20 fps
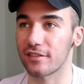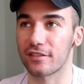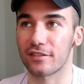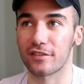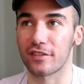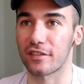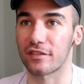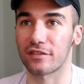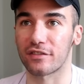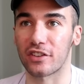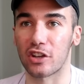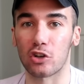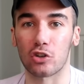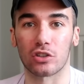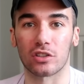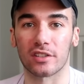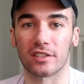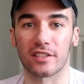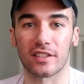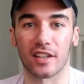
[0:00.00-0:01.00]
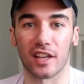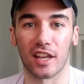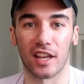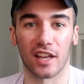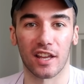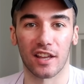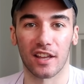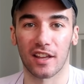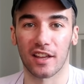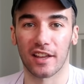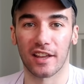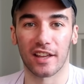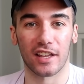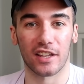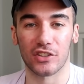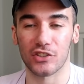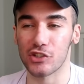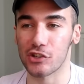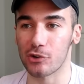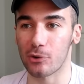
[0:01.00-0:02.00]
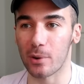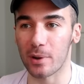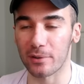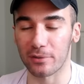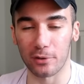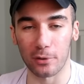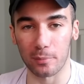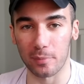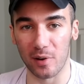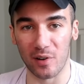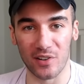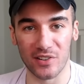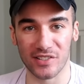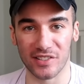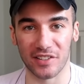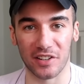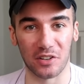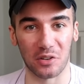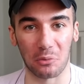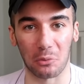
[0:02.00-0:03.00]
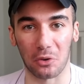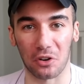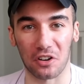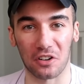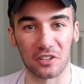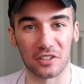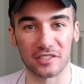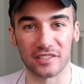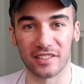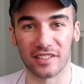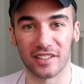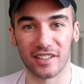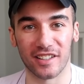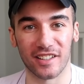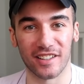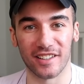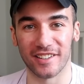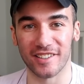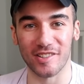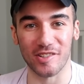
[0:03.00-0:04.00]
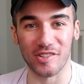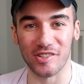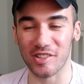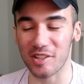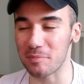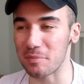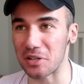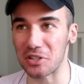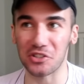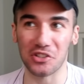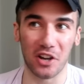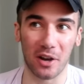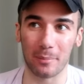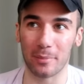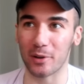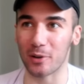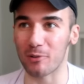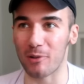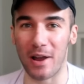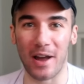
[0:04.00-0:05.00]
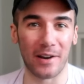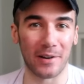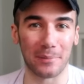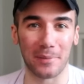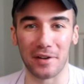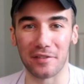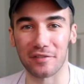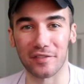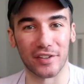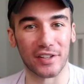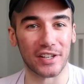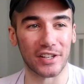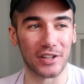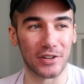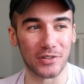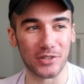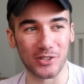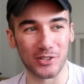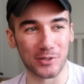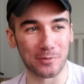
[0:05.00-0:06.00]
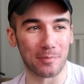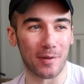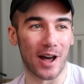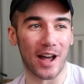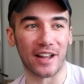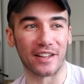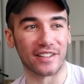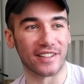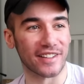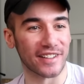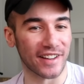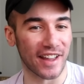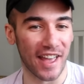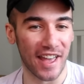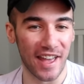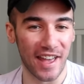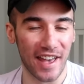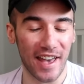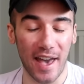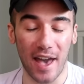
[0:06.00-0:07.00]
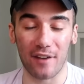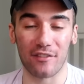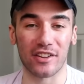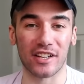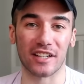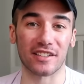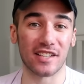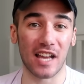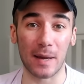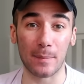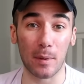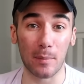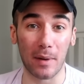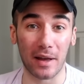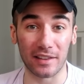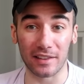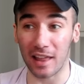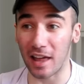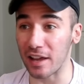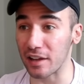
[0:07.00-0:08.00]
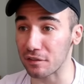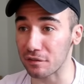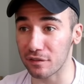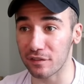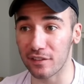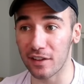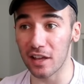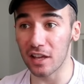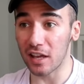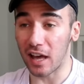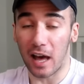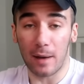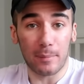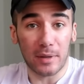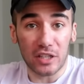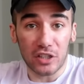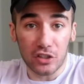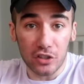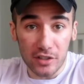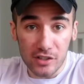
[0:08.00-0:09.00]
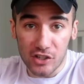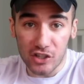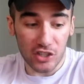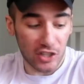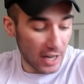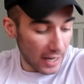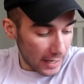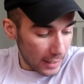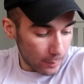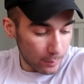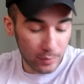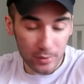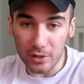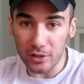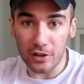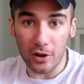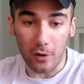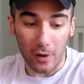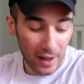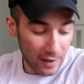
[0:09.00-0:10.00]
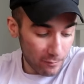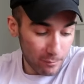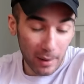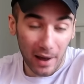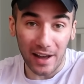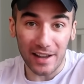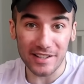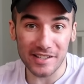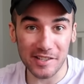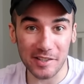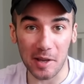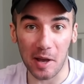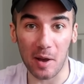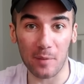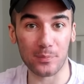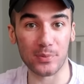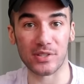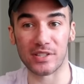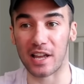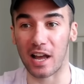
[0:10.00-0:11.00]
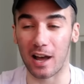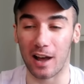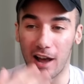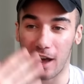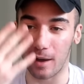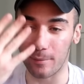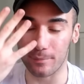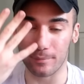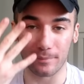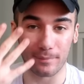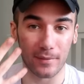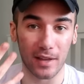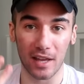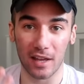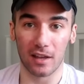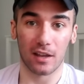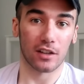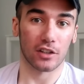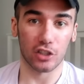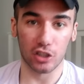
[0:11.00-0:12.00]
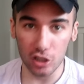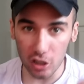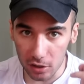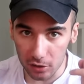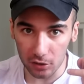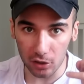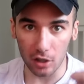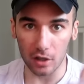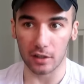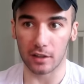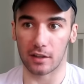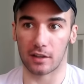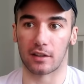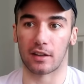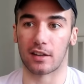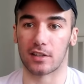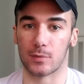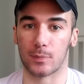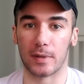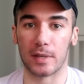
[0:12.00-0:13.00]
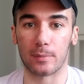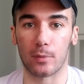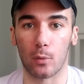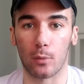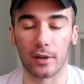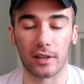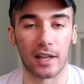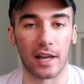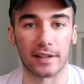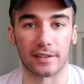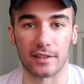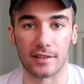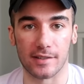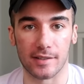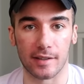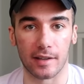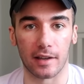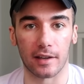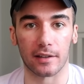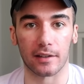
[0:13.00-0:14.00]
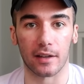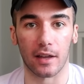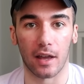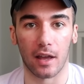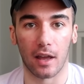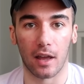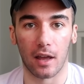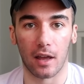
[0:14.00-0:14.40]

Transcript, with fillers: fulfilled, joyful person in the world. You see me jumping around on my videos, smiling, having the time of my life. I'm in good shape. You know, I have biceps. I, am good looking, as people would like to say.